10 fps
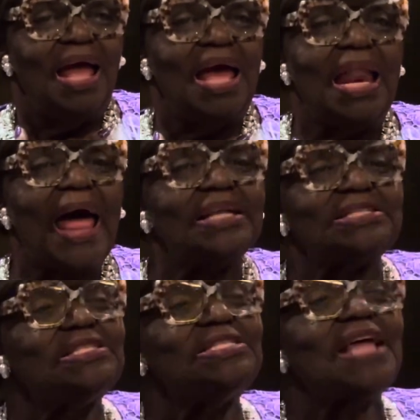And I
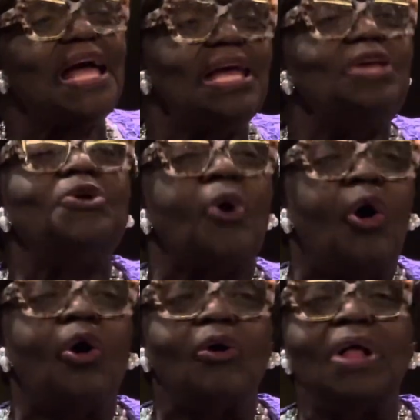just thank you
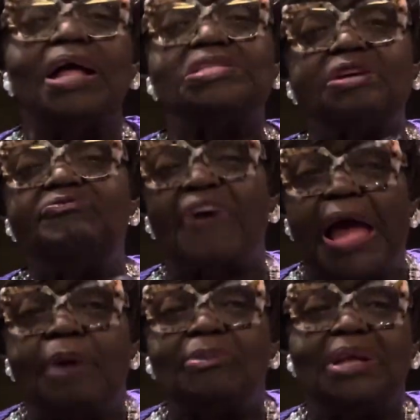all as a
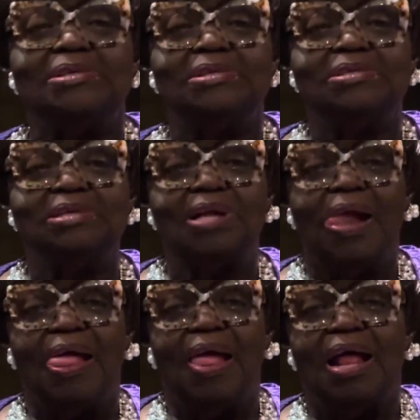family.
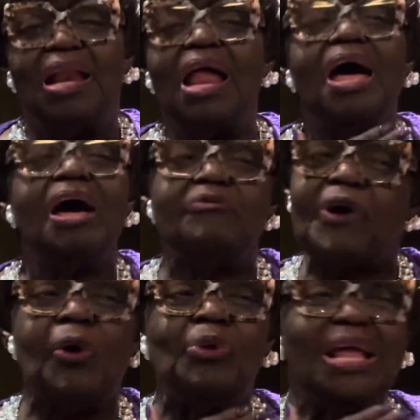Love
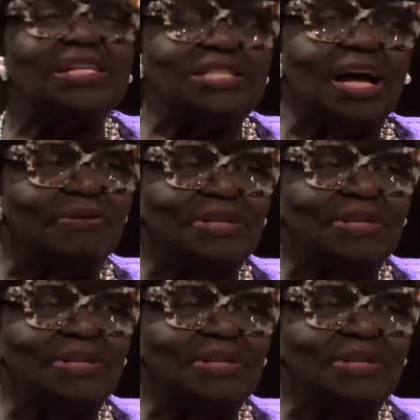on each other.